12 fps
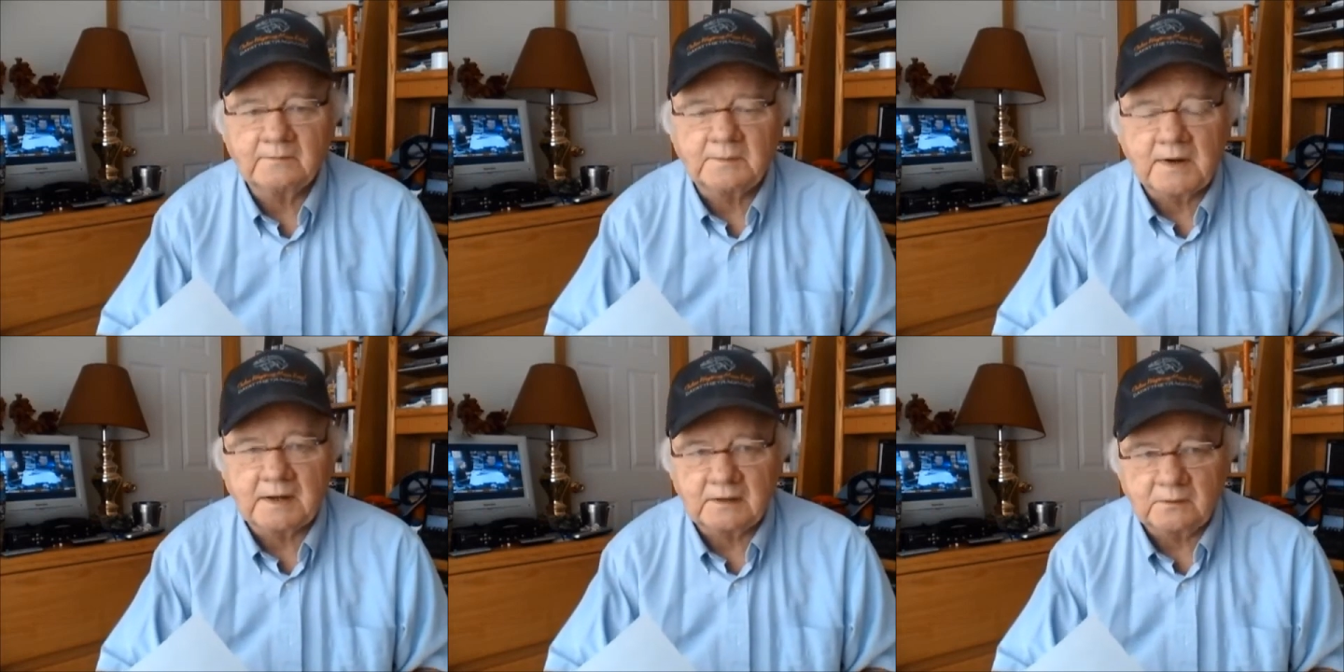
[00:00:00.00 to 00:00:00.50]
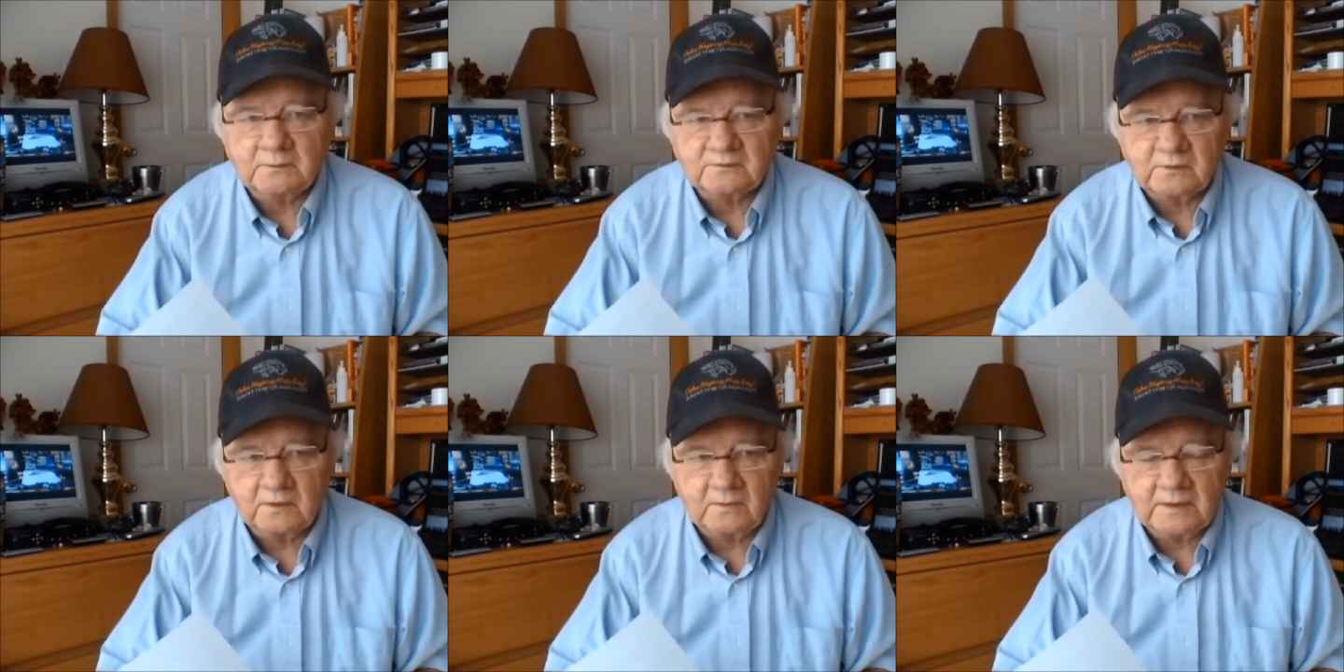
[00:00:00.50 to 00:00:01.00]
reminding you as
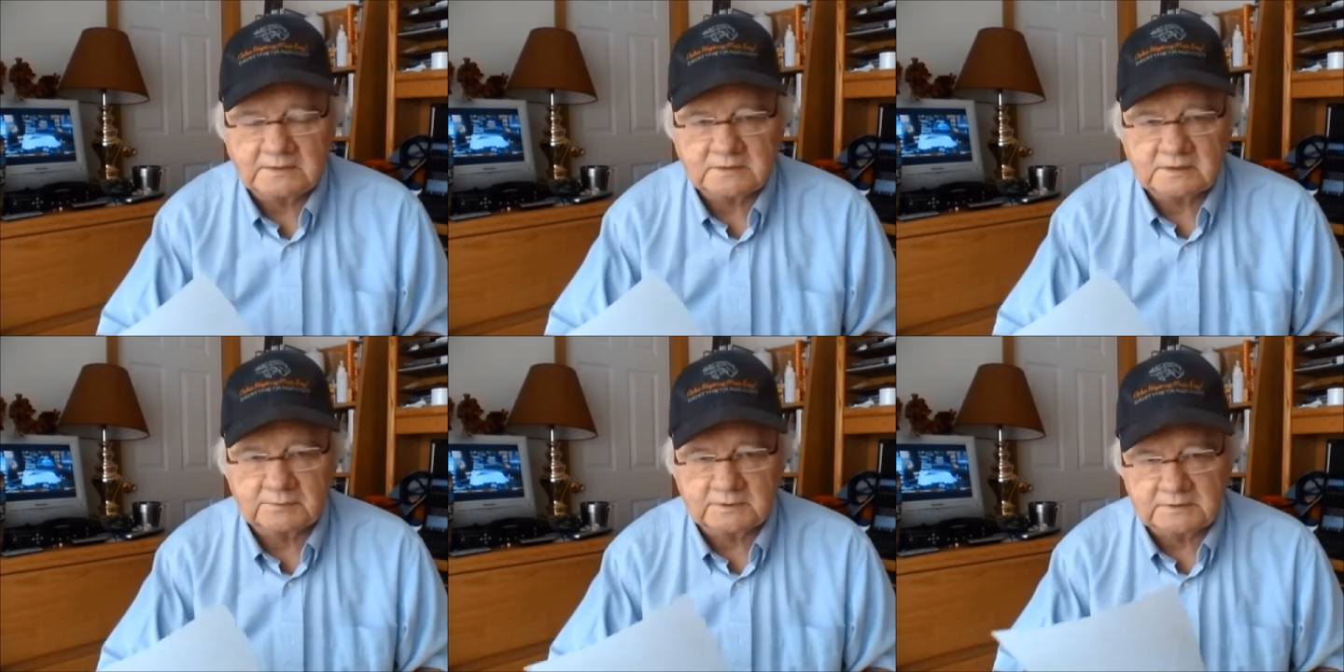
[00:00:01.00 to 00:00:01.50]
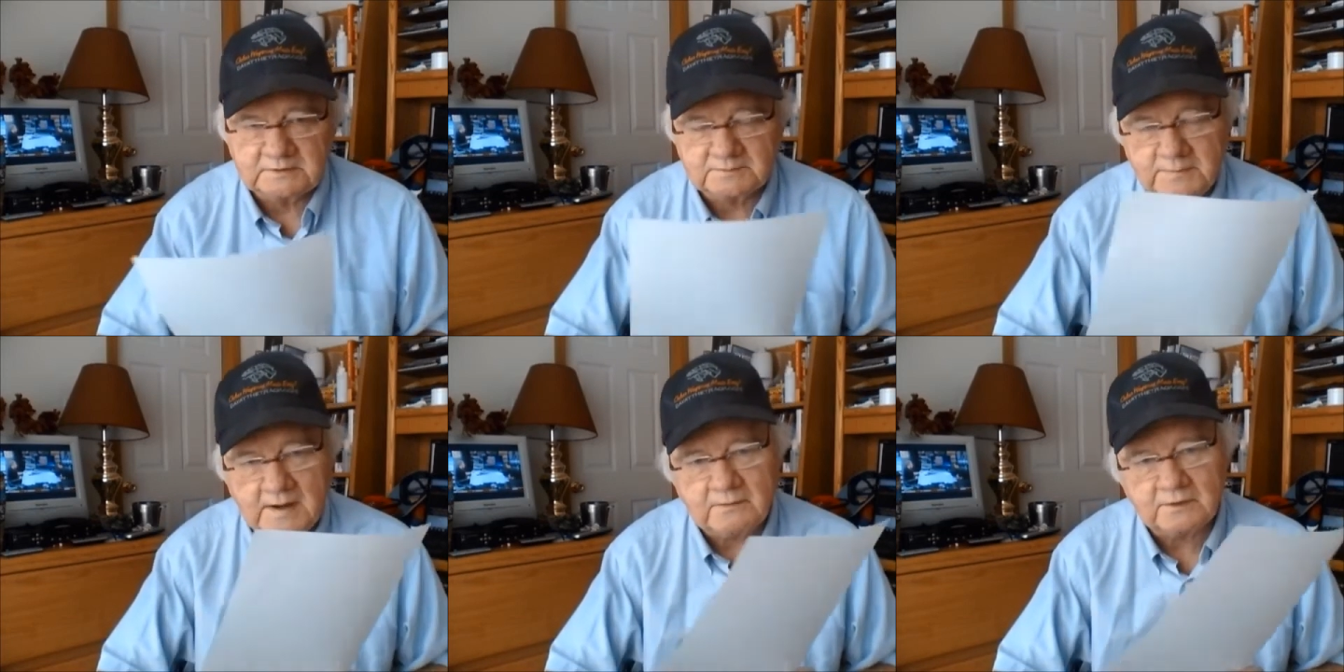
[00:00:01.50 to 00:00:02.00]
always to please
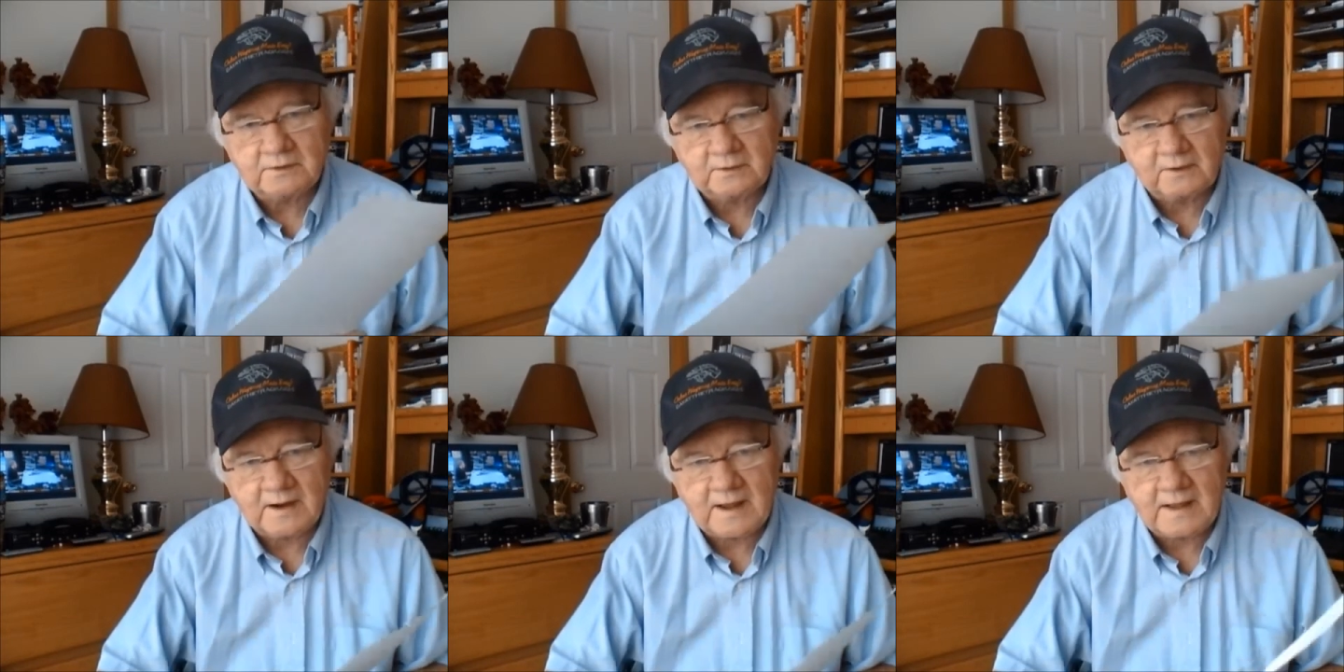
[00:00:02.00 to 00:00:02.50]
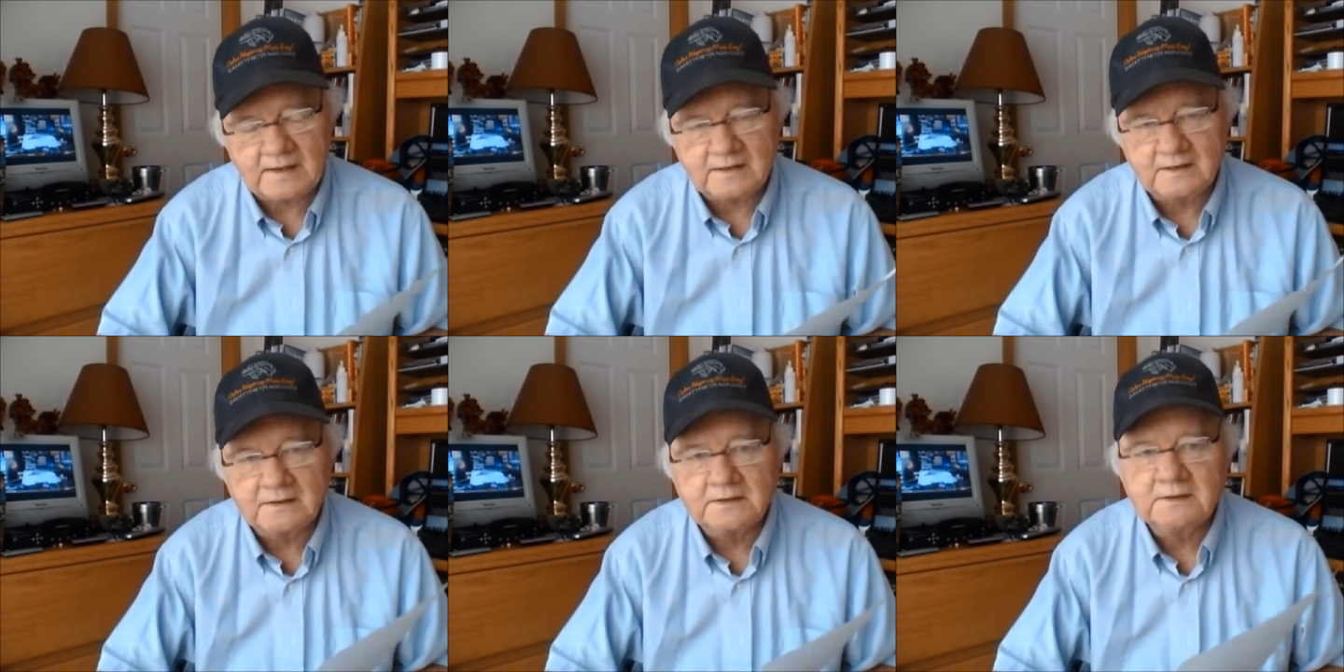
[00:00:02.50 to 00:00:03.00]
bet with your
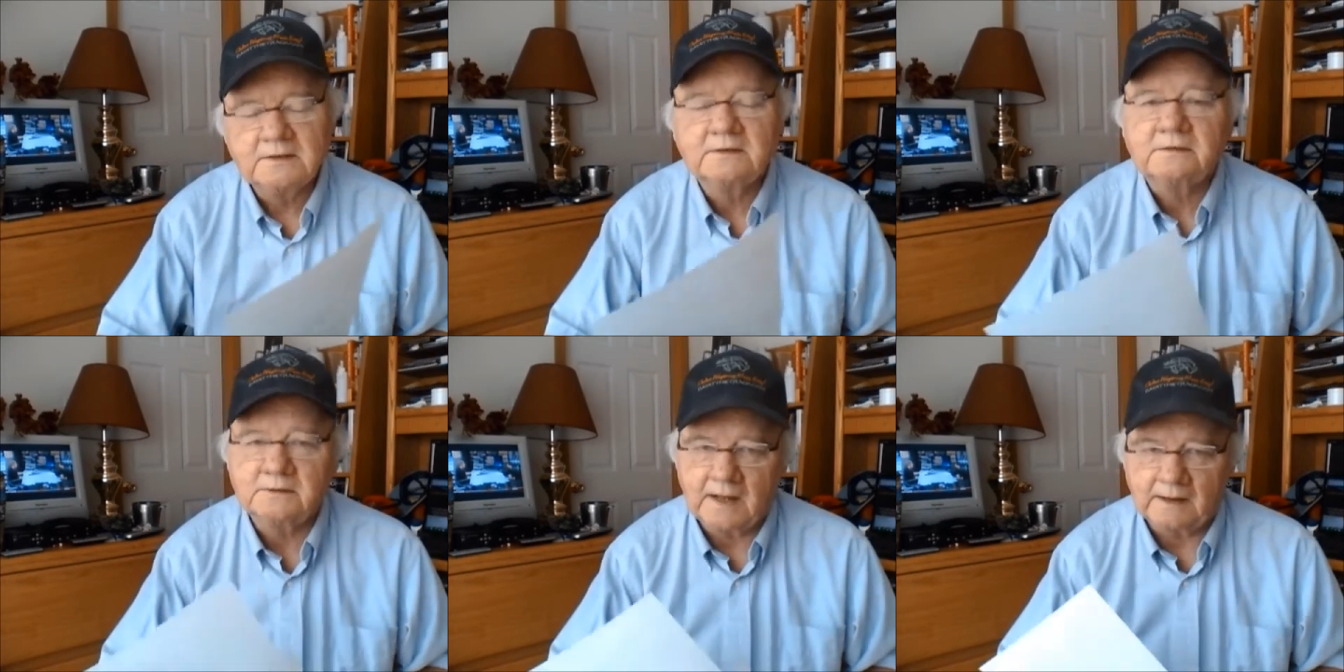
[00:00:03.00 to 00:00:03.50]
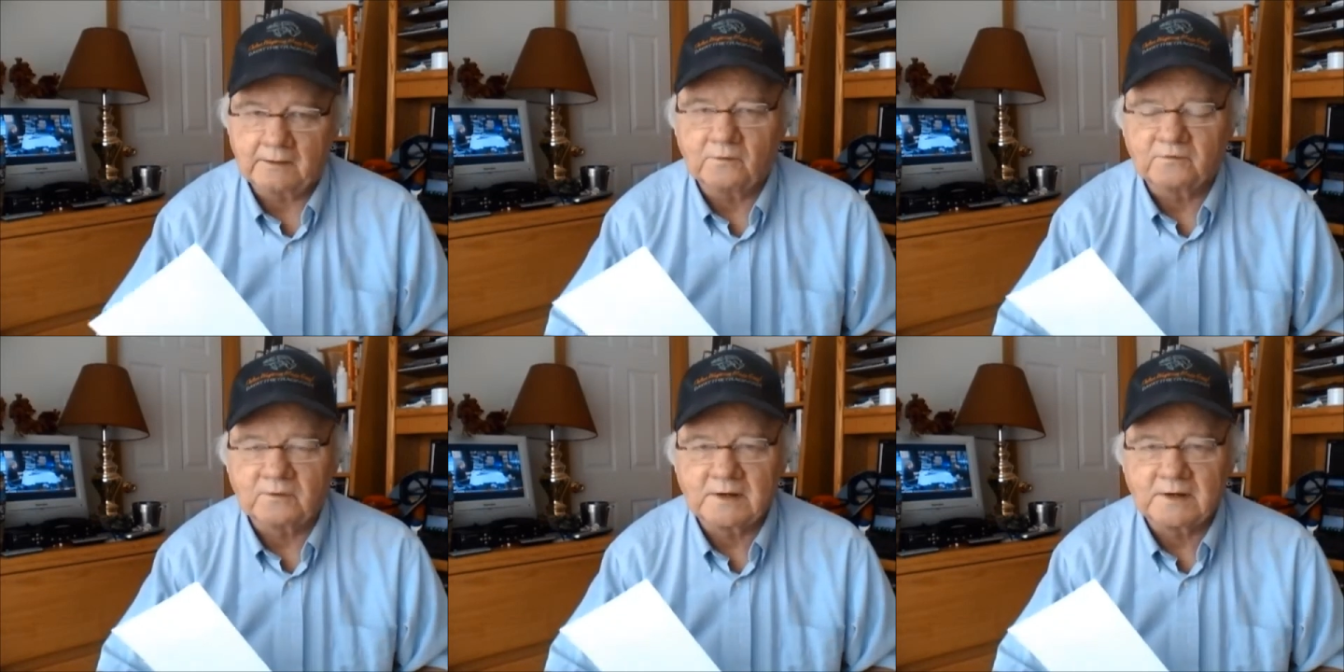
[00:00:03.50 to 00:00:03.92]
head not over.